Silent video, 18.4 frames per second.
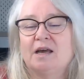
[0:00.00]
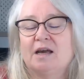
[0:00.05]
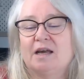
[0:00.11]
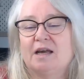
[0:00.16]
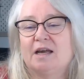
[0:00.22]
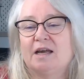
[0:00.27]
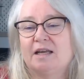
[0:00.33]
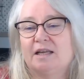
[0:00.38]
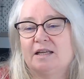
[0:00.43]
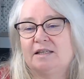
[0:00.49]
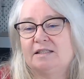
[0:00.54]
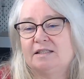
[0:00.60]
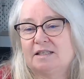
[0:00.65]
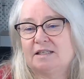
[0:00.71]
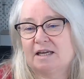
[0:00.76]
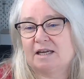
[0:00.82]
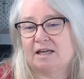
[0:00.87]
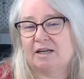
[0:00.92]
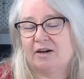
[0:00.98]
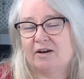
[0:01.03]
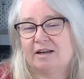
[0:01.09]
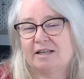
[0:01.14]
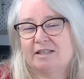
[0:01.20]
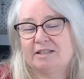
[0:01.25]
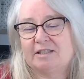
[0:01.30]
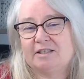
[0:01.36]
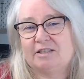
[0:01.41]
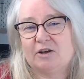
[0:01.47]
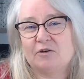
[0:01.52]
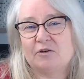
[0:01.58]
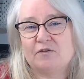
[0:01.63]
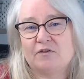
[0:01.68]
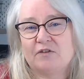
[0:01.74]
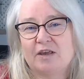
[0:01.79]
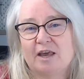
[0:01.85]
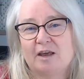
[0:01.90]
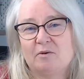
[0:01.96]
And uh, guys, don't
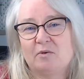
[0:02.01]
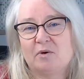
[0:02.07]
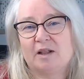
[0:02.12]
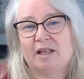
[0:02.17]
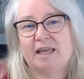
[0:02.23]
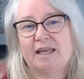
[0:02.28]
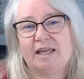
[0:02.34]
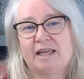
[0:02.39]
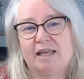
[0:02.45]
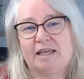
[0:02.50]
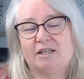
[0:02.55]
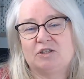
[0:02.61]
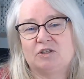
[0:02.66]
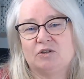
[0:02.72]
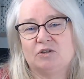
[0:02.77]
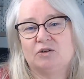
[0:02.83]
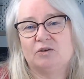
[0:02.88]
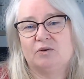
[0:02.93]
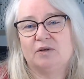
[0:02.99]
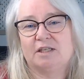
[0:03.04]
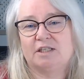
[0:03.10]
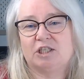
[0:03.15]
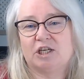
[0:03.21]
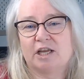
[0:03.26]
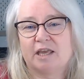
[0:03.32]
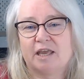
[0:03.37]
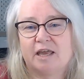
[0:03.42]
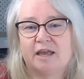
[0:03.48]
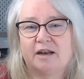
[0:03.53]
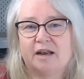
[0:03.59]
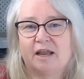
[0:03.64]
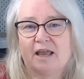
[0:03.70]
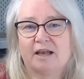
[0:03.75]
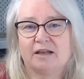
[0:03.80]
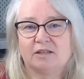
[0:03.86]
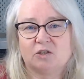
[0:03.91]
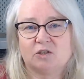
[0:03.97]
forget while you're here to check out
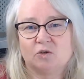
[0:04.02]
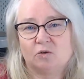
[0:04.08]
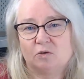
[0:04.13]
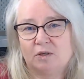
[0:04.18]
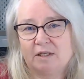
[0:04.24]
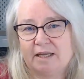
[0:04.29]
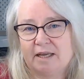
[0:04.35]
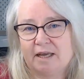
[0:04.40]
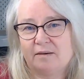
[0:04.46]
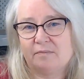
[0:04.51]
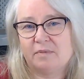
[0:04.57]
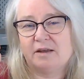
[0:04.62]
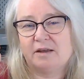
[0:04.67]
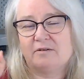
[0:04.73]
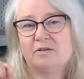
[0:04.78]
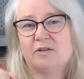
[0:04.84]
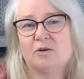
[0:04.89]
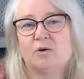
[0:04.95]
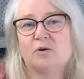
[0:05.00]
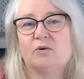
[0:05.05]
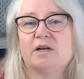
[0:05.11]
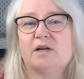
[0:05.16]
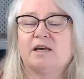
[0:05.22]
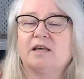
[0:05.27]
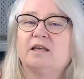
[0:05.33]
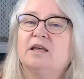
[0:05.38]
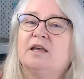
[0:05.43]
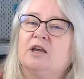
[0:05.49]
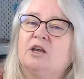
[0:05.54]
our store link up there in the corner.